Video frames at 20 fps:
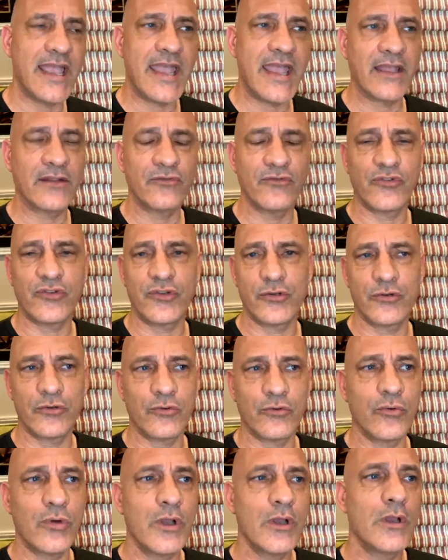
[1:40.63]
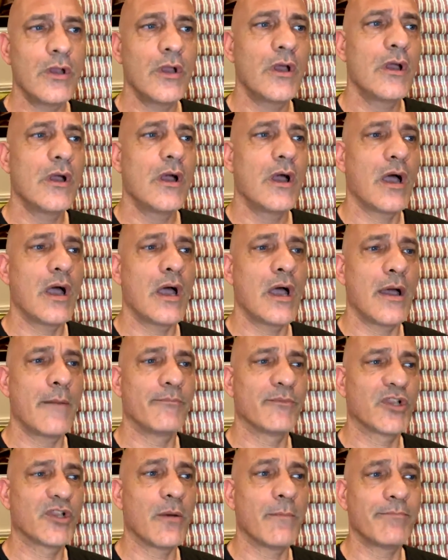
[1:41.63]
and to
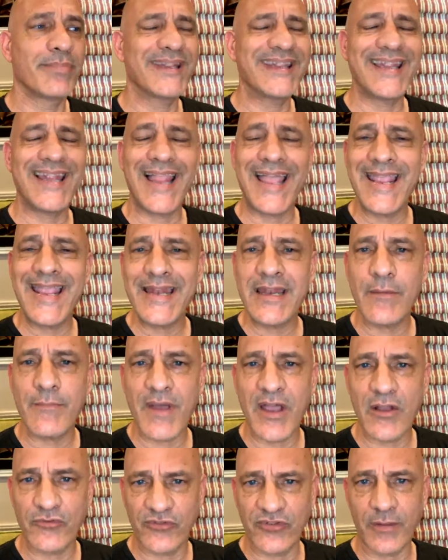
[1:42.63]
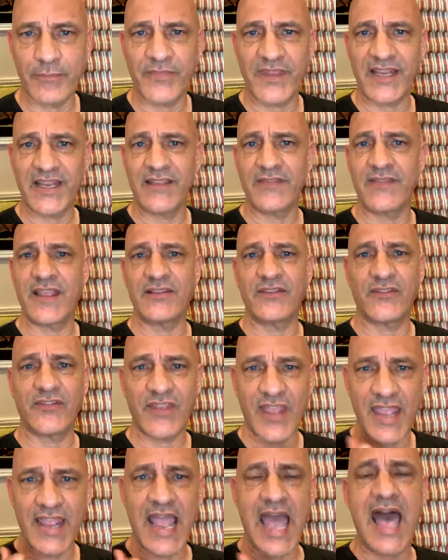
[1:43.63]
complain about something and then
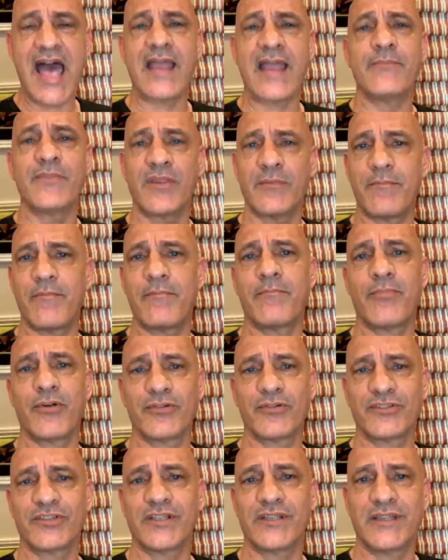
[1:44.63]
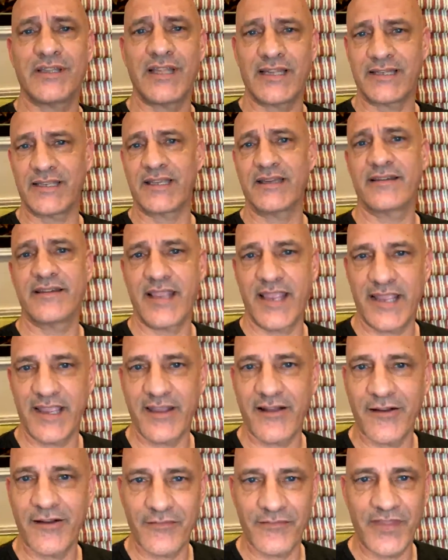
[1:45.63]
say, I'm the person that can take
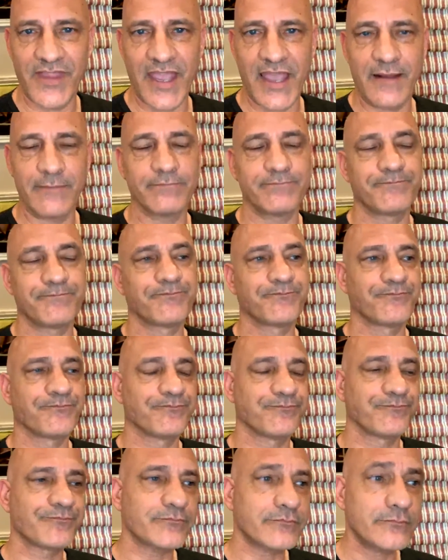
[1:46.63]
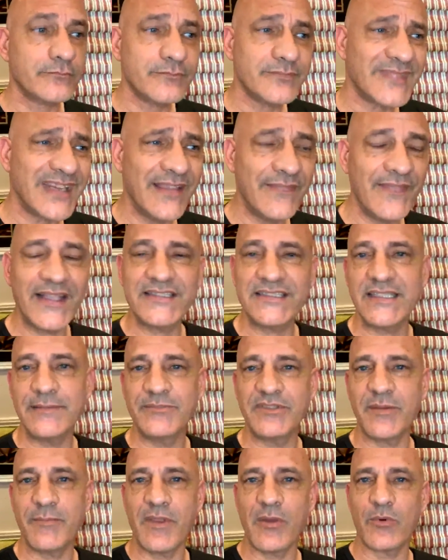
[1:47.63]
care of that. And that
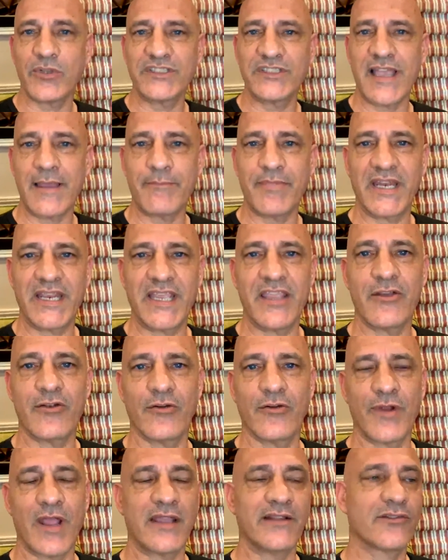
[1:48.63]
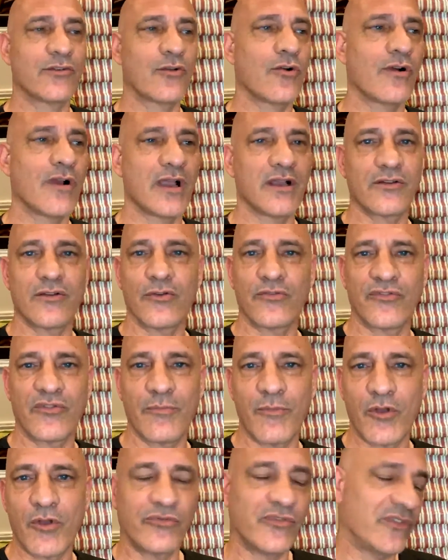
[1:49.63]
seems to be what's happening here, right? Korach goes
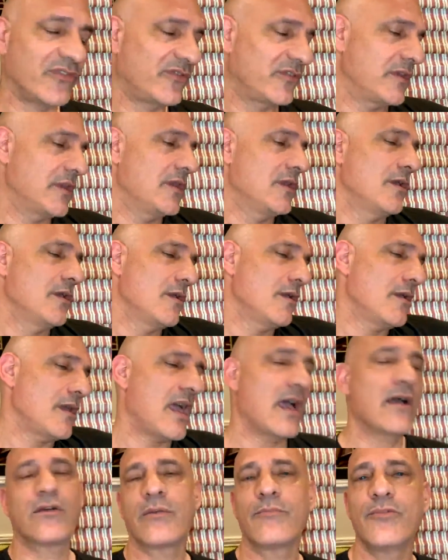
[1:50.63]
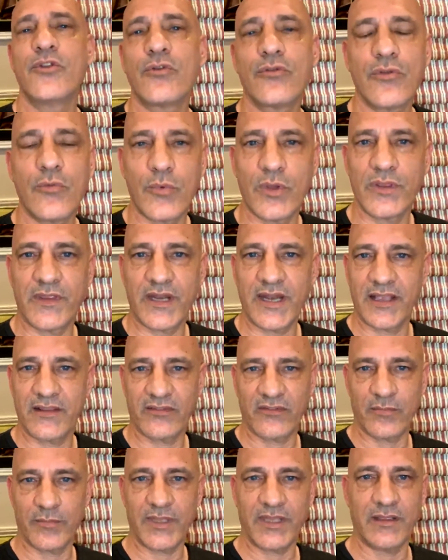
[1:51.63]
to Moses, how come you're the one that
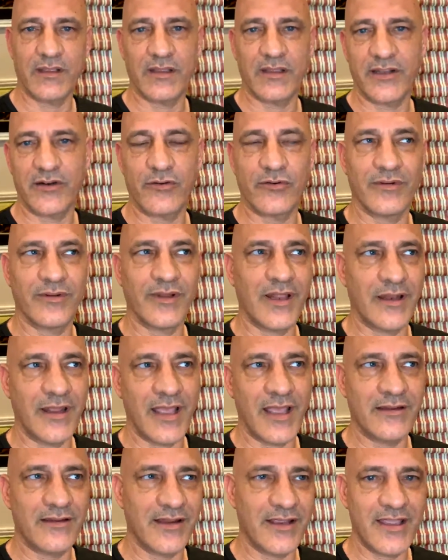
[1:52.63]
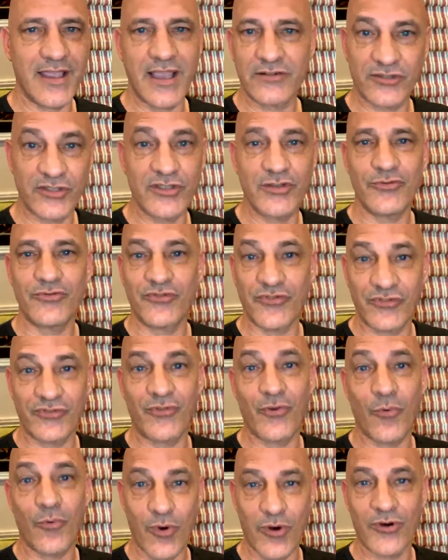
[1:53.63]
has to be the leader? And he actually uses
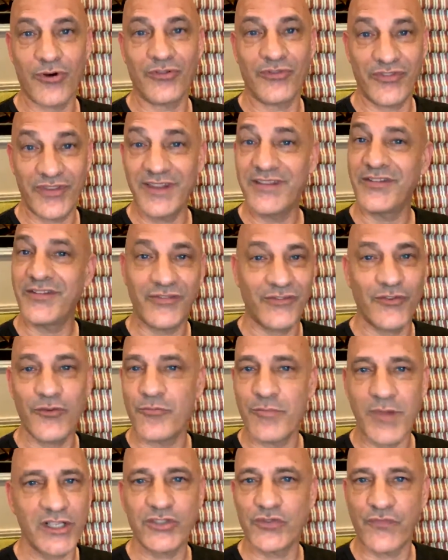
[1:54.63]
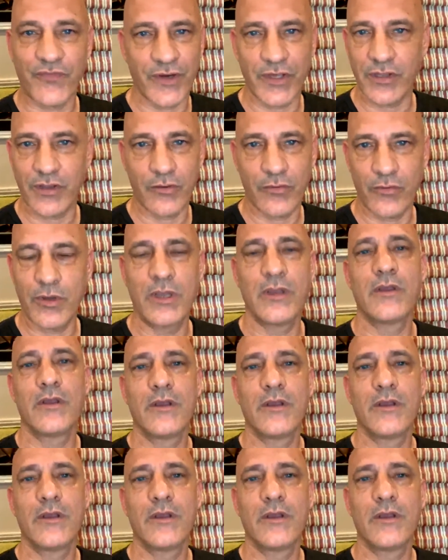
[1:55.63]
the words, this is too much for you,